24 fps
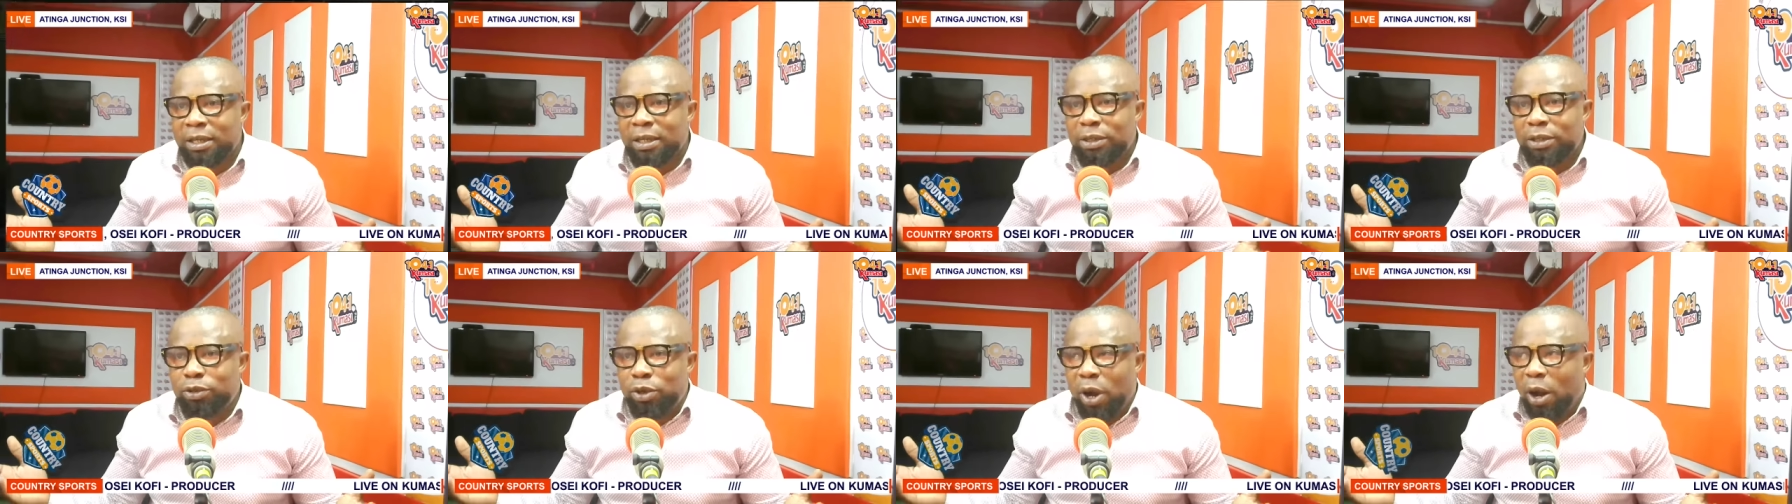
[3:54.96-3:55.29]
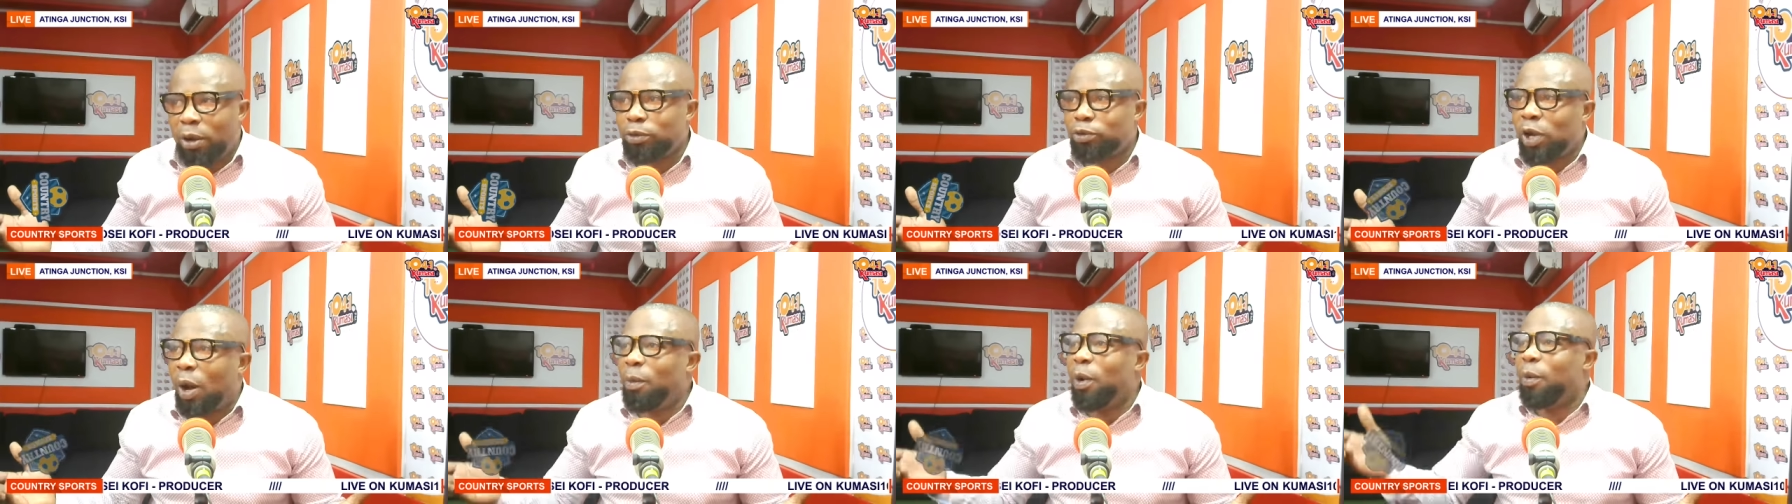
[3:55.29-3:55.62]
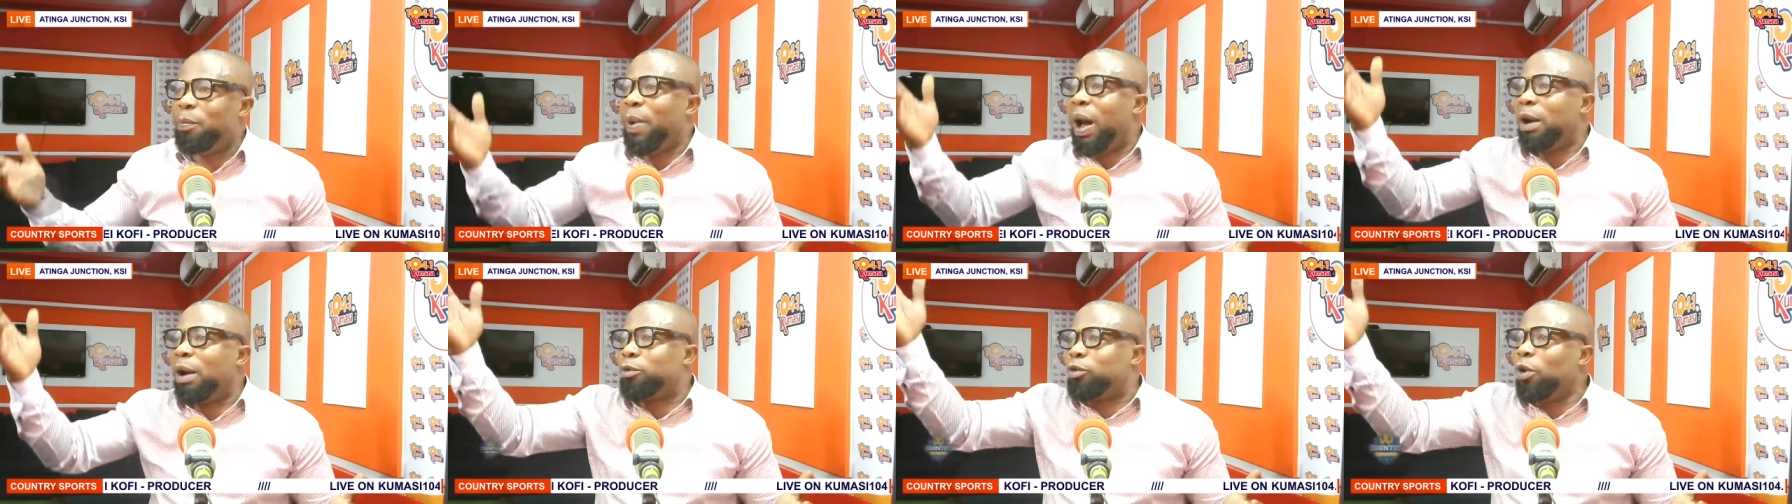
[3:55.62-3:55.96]
So, someone
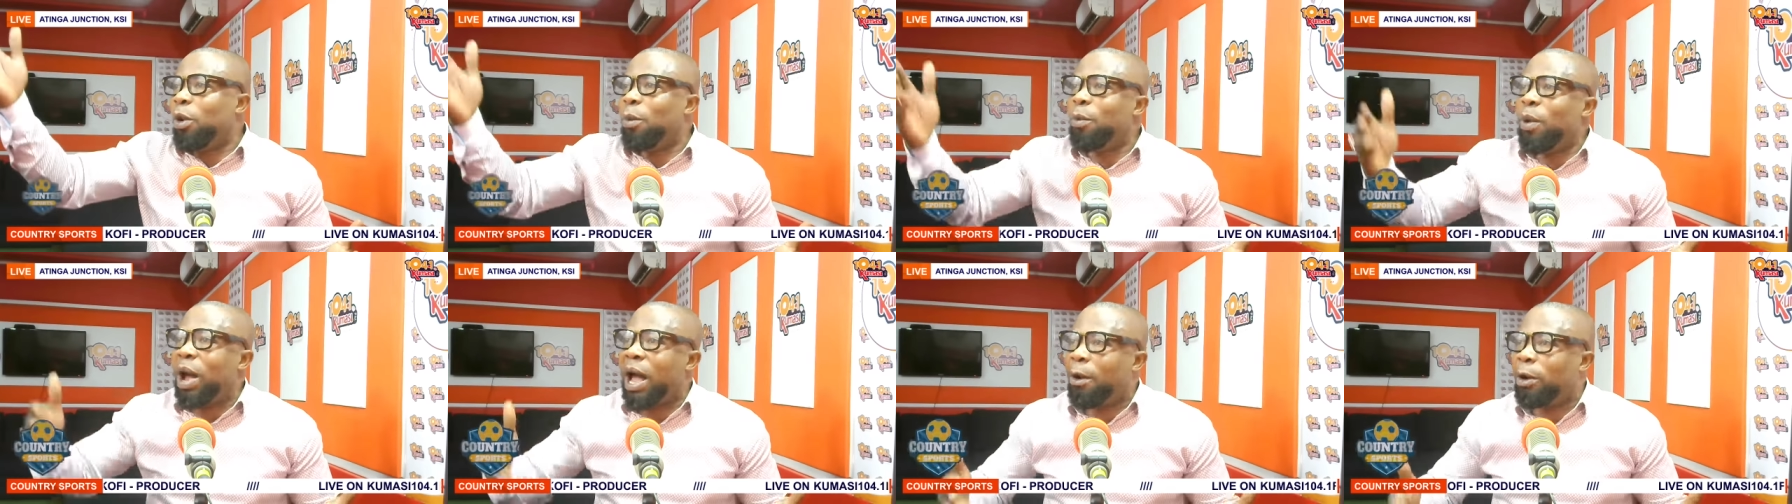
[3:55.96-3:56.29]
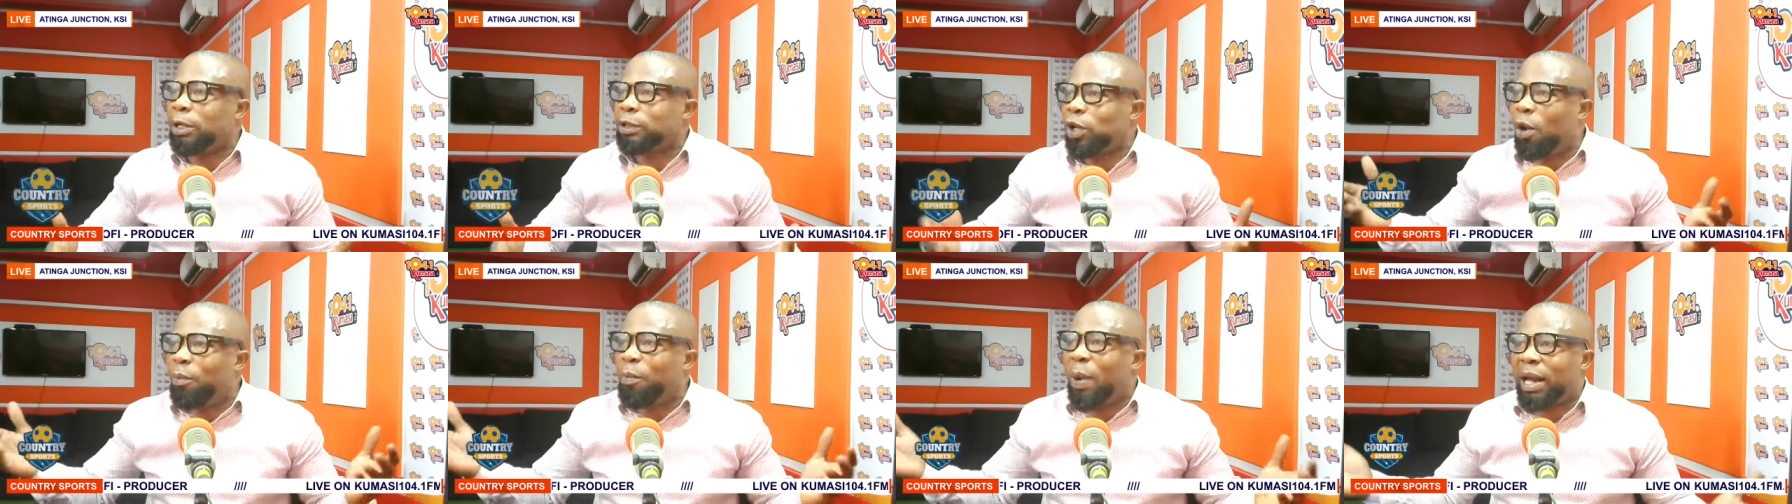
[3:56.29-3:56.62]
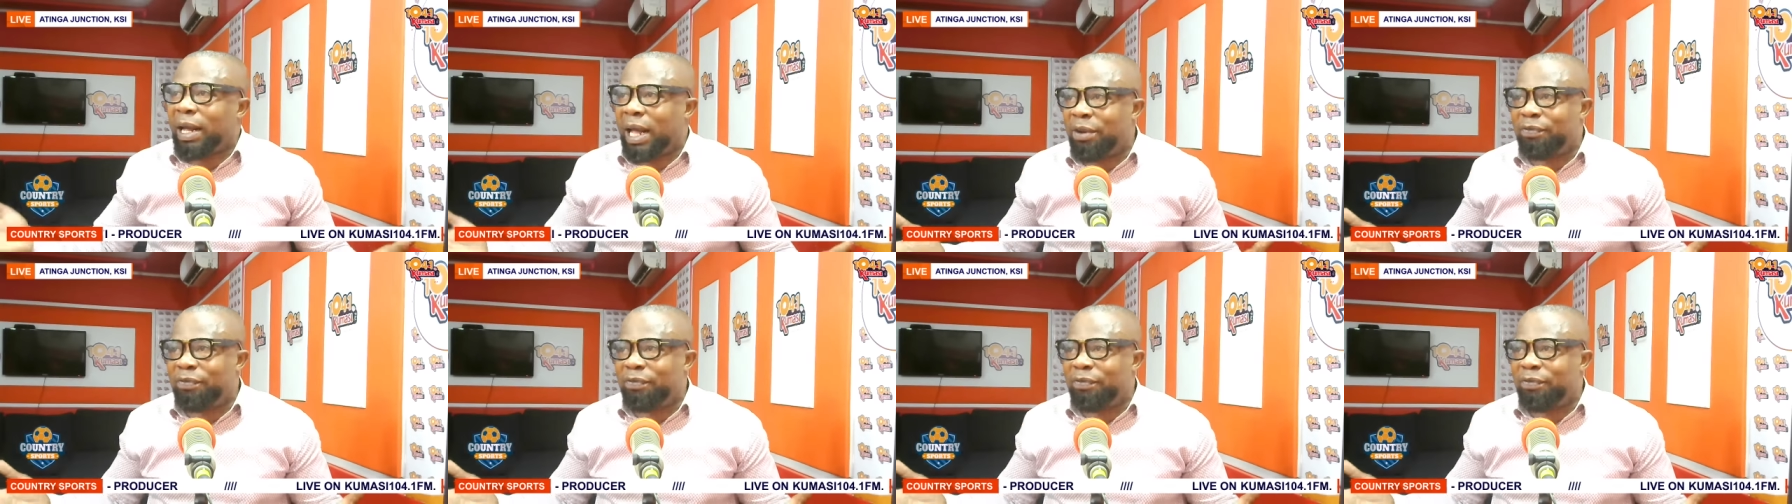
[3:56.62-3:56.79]
back to work or some back